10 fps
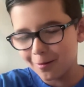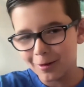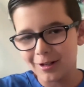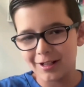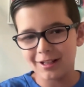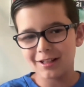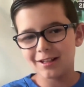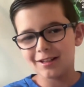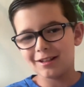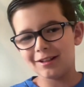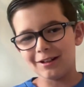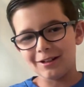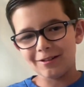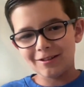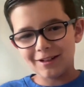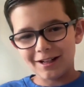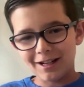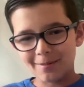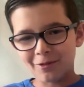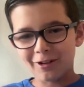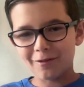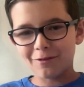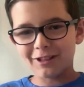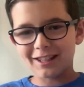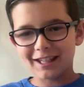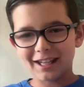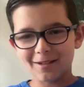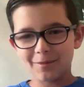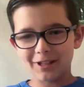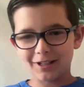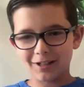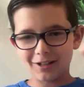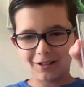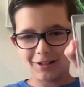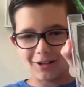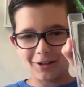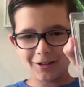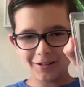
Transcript: were, I'm grateful that they gave me a card.